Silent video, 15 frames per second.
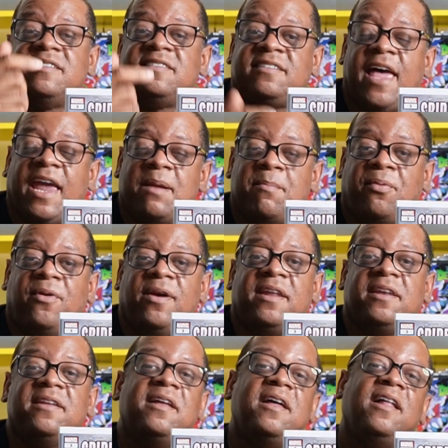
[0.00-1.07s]
second
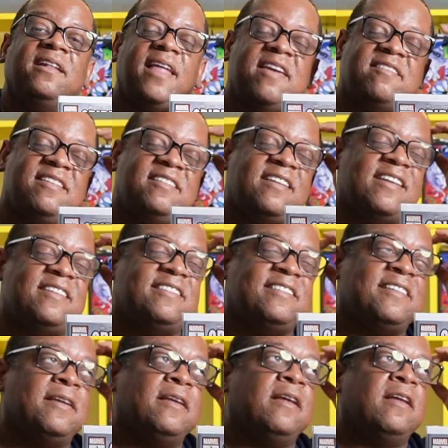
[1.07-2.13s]
print. Ladies and
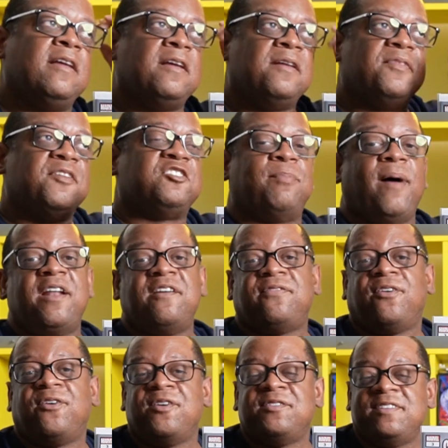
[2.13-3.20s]
gents, the
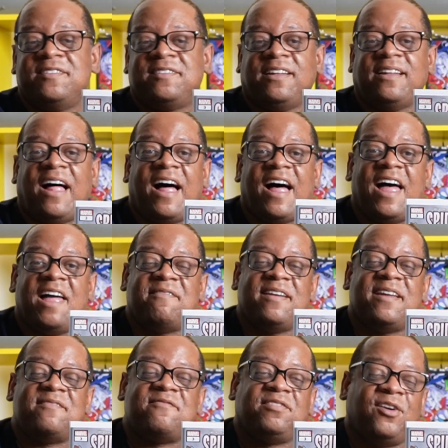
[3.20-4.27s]
Spider-Verse is alive
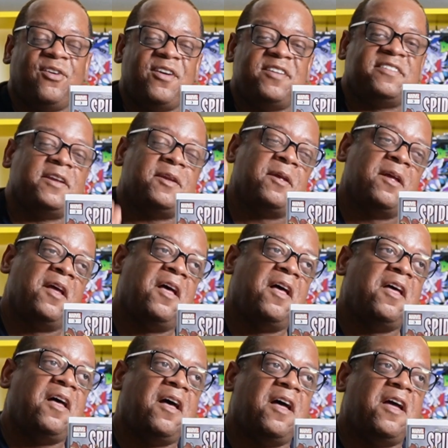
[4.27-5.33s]
and flourishing.
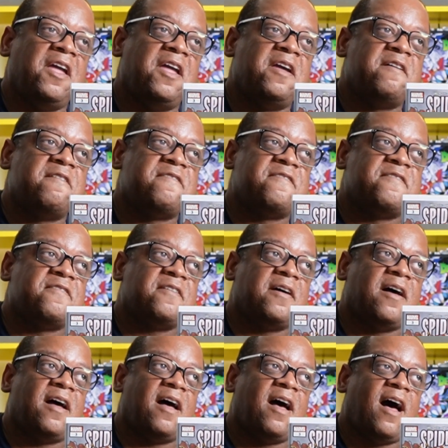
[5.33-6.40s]
If
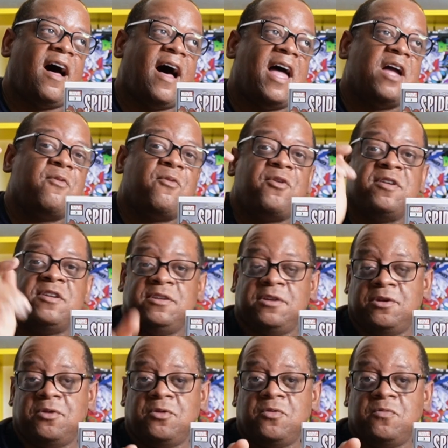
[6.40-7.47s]
I were
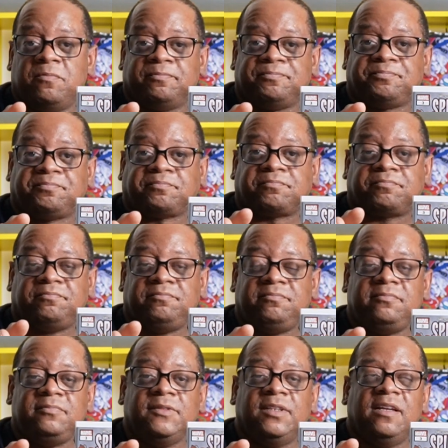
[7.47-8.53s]
you,
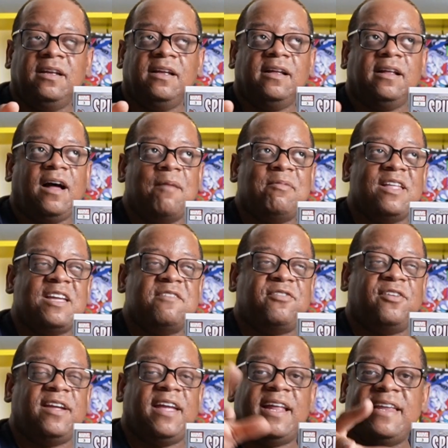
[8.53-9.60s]
I'd be looking
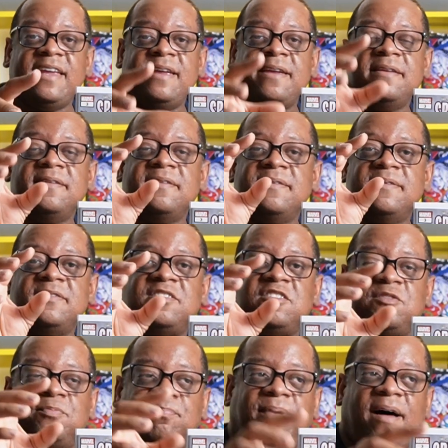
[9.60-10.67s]
for any
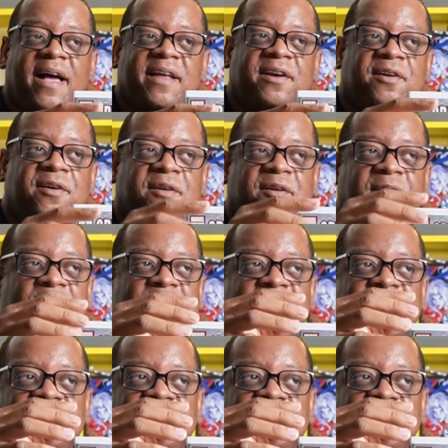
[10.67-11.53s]
Spider,